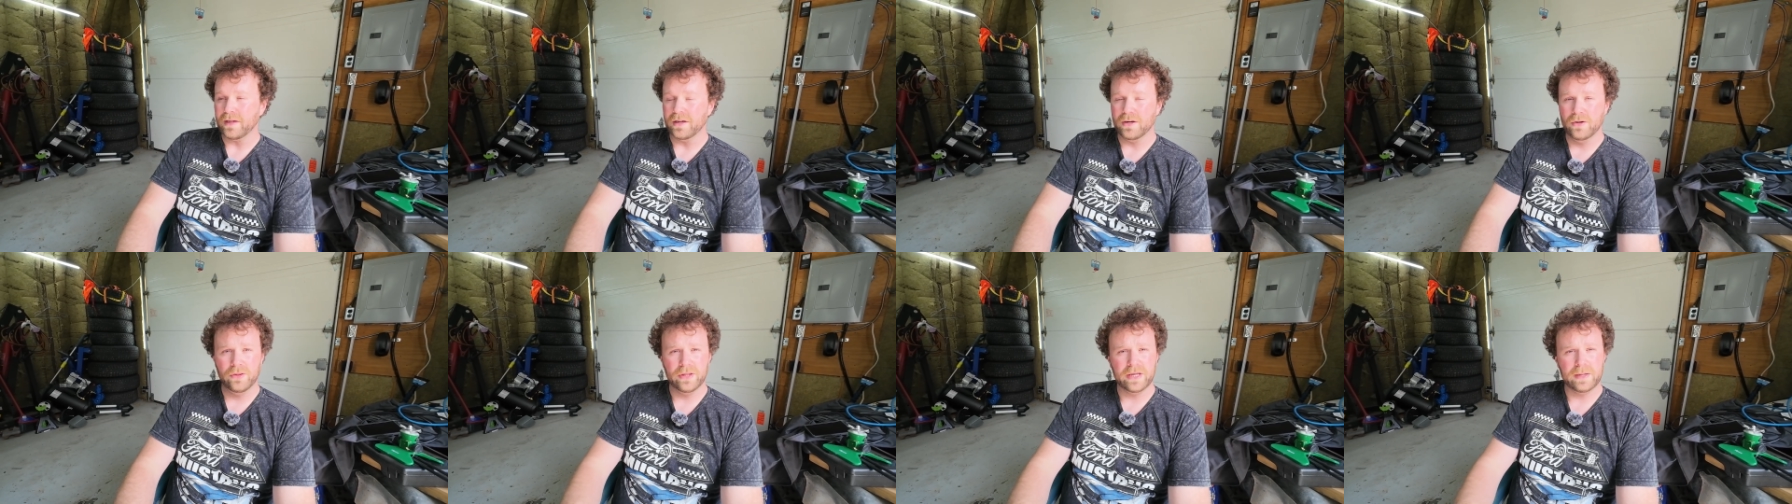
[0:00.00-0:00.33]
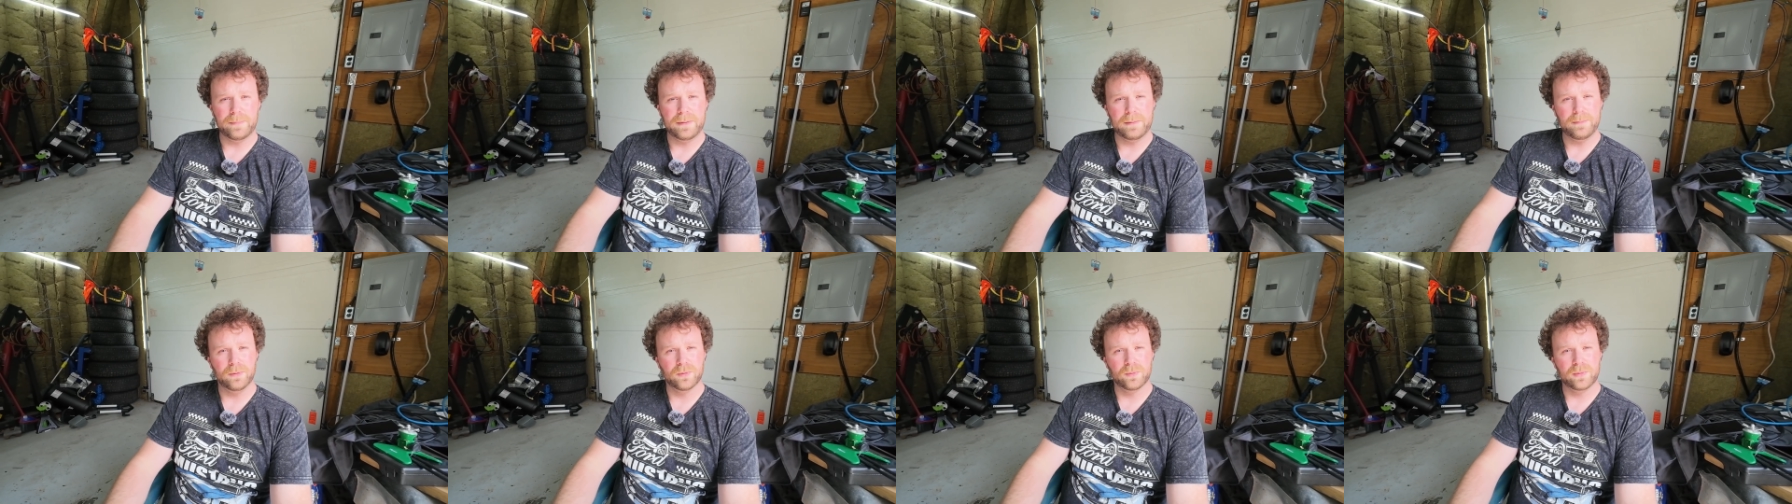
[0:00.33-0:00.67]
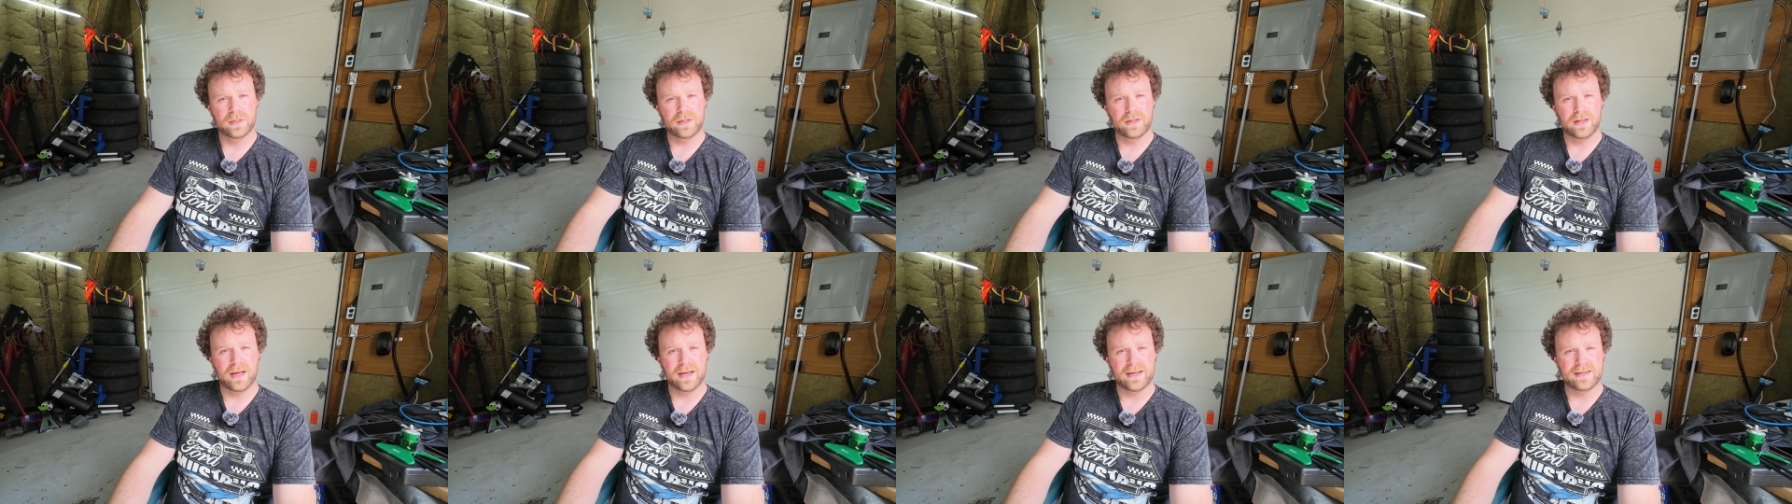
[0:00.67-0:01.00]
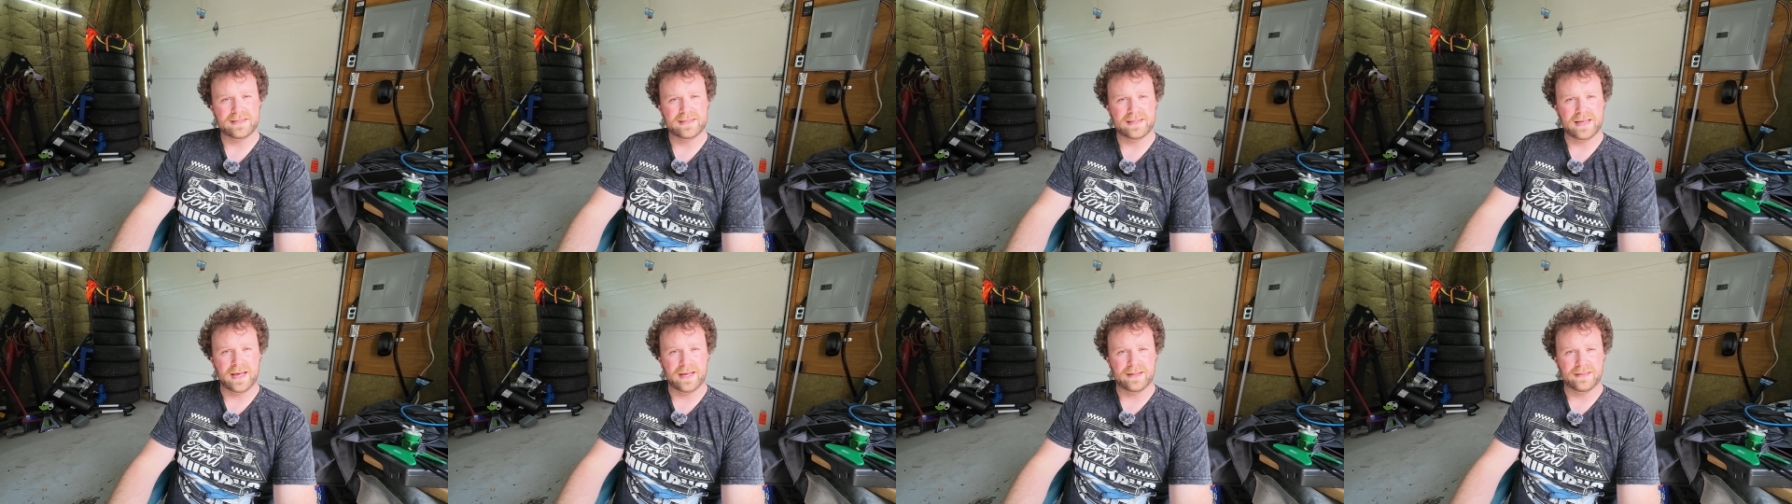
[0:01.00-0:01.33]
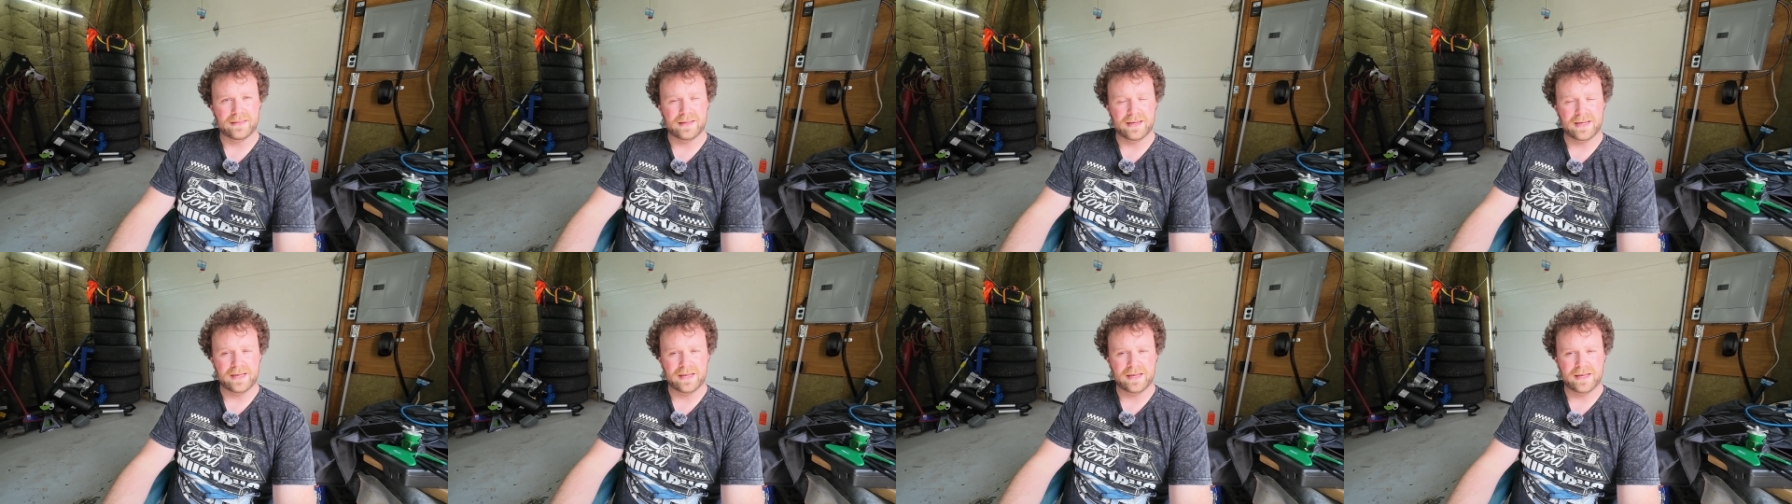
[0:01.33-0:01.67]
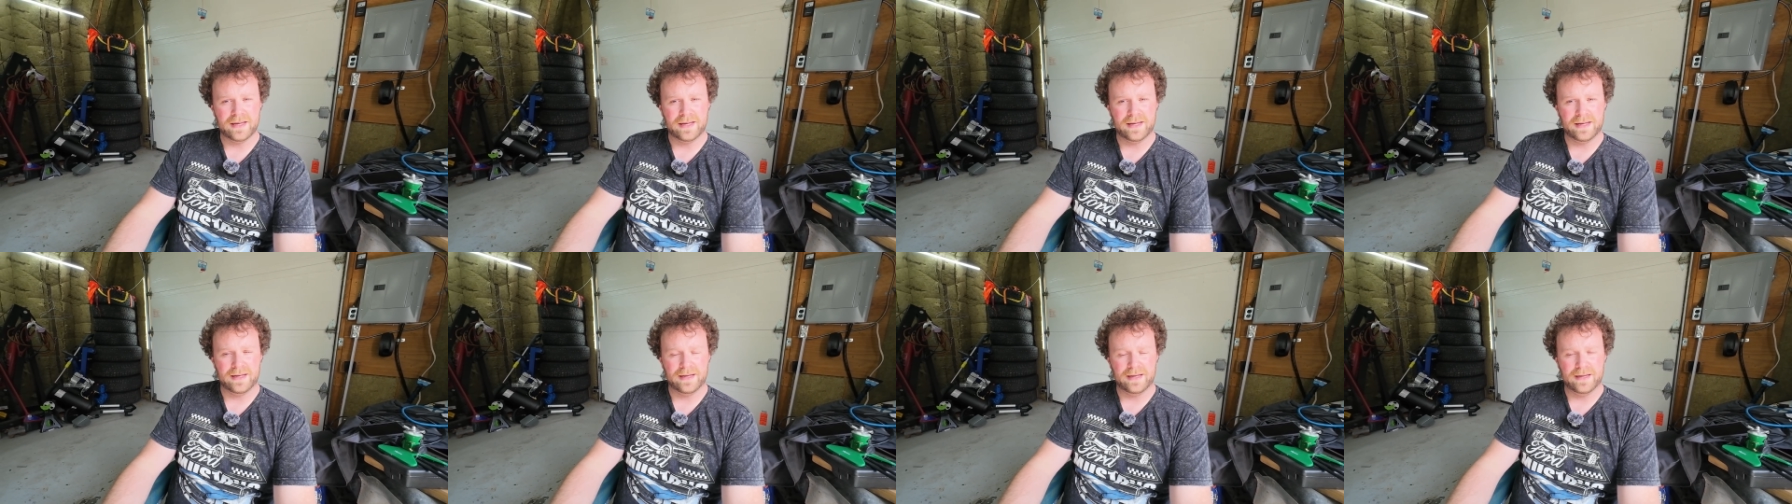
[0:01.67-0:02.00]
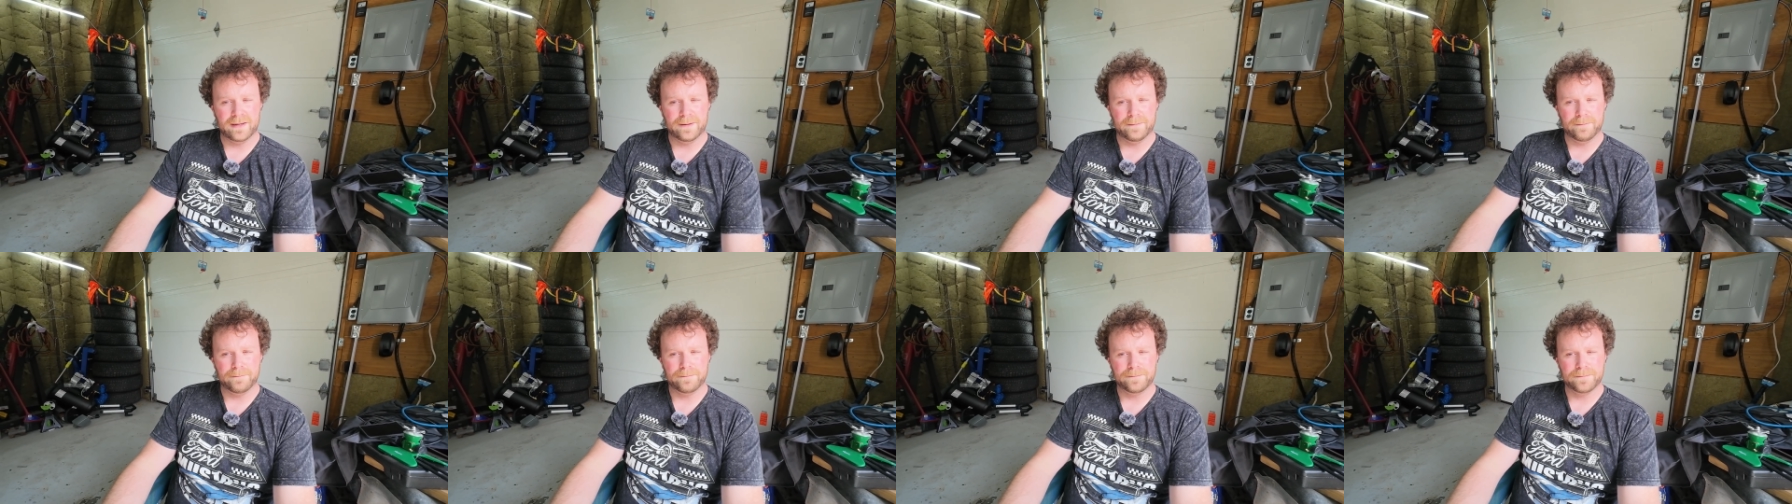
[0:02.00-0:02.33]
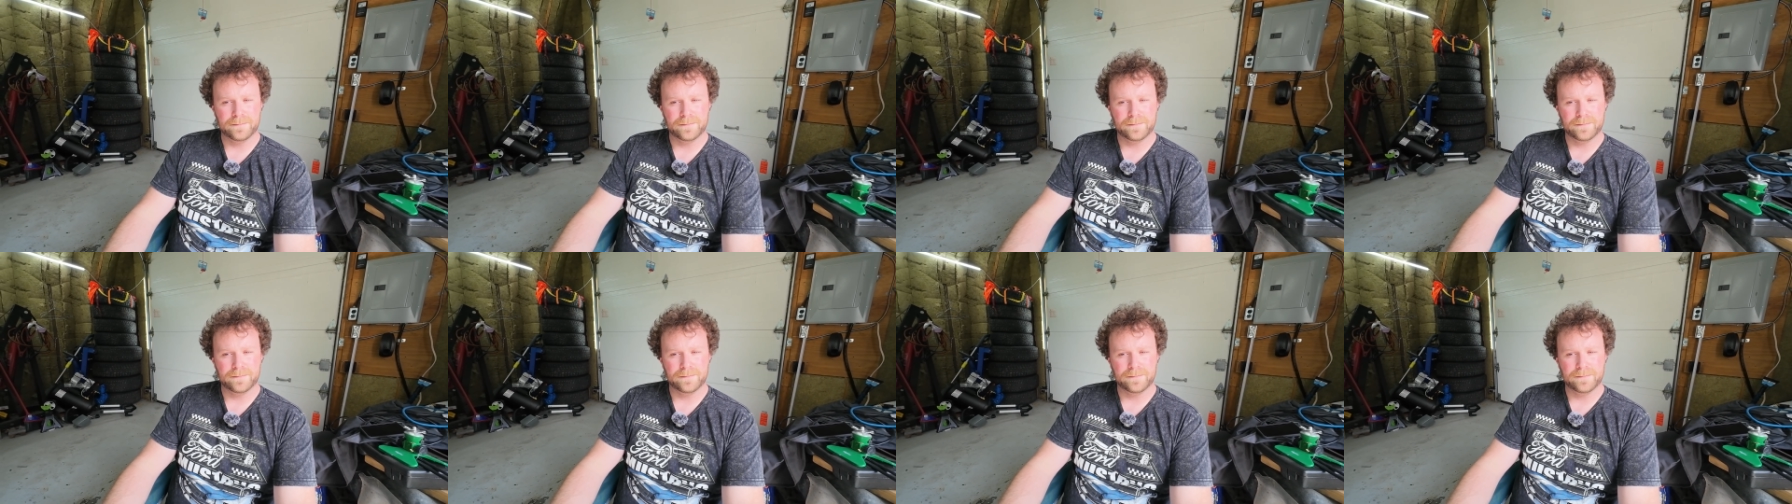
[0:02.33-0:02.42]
don't think people realize that the, uh,